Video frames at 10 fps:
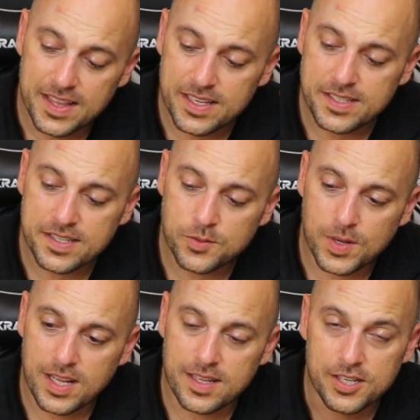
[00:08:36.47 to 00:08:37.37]
this is,
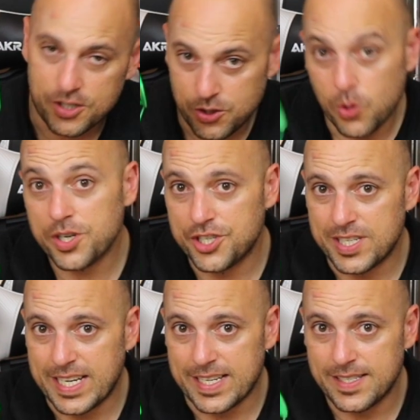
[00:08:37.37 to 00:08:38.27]
well, a
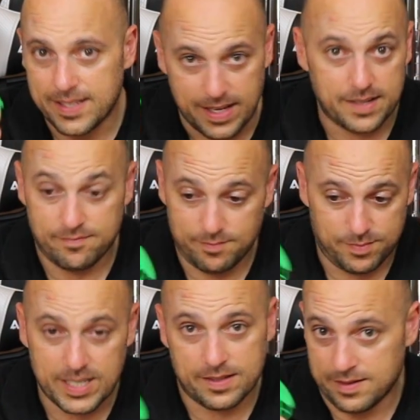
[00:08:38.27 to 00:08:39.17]
torture test. At,
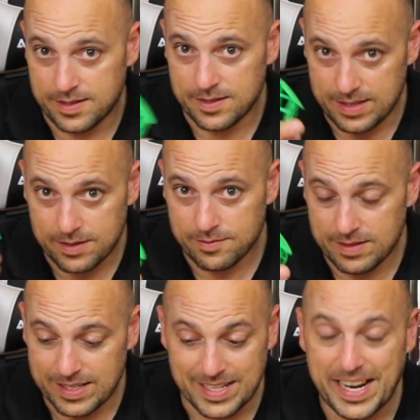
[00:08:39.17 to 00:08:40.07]
it's,
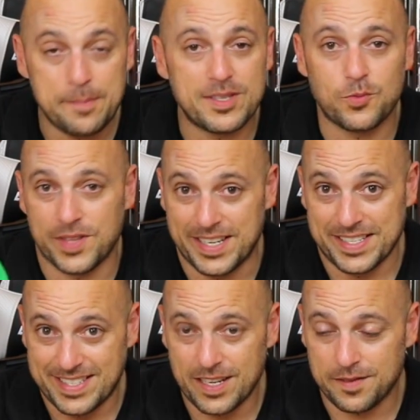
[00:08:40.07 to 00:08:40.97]
the name is
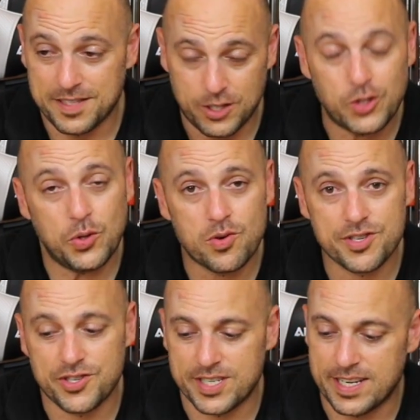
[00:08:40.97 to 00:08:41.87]
within itself, it's a
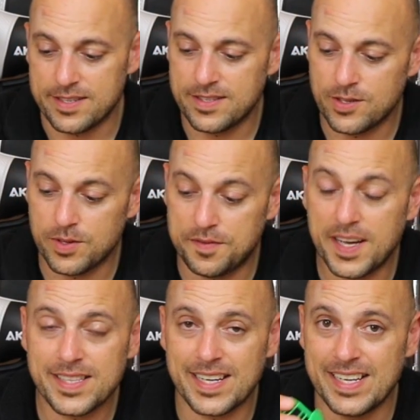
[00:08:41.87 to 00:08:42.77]
torture test. So the
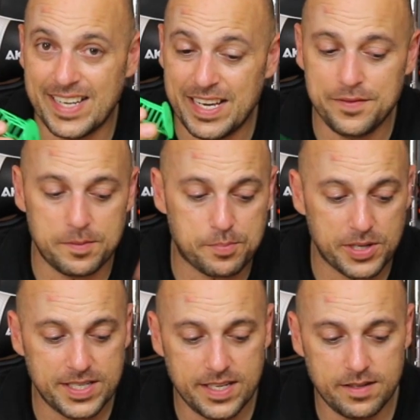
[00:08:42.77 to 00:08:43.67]
fact that it even
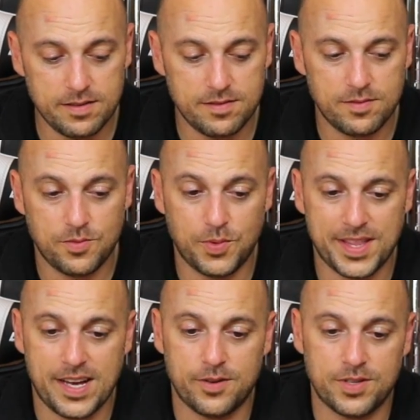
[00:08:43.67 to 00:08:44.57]
printed
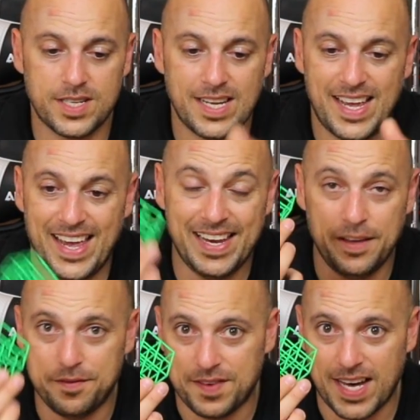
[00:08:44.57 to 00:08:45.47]
without
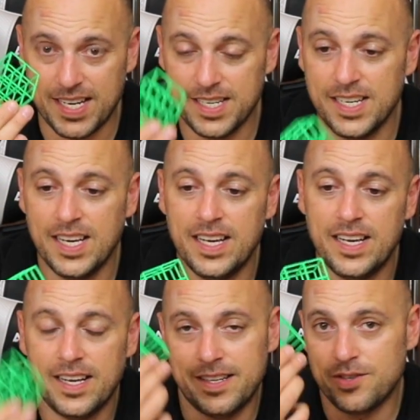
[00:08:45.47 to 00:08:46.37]
any fan
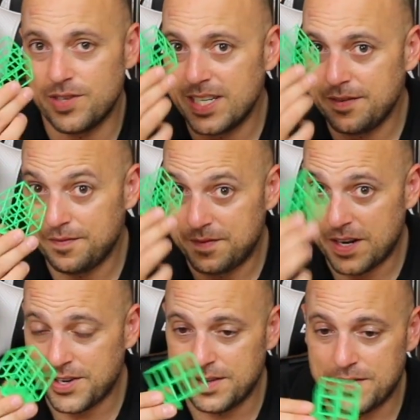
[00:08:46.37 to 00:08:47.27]
is already
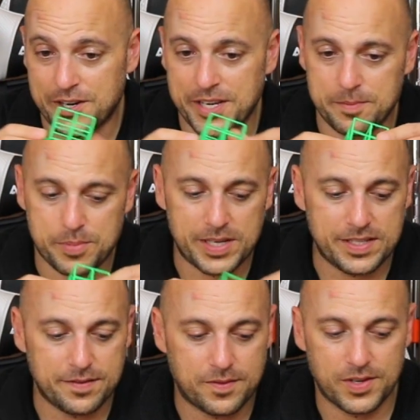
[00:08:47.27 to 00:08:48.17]
very, very
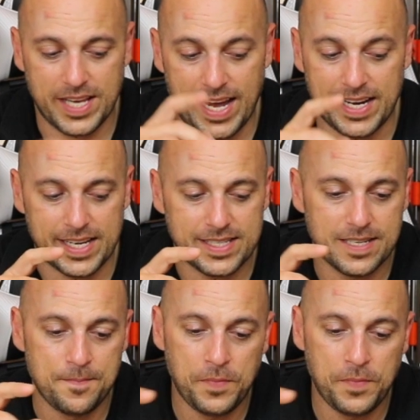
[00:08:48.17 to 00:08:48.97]
impressive for the Anet.